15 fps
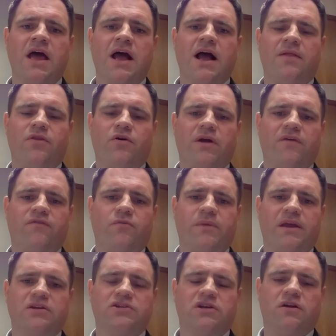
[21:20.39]
and the
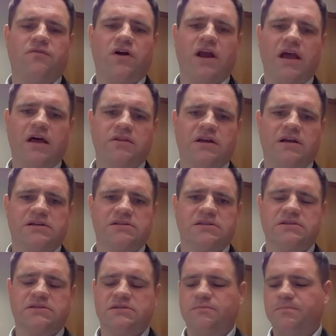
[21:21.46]
reformation of our healthcare
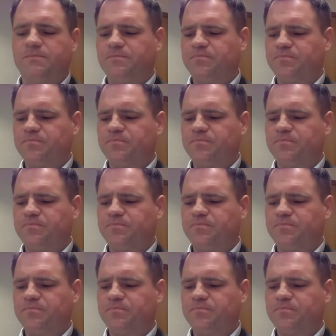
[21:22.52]
system.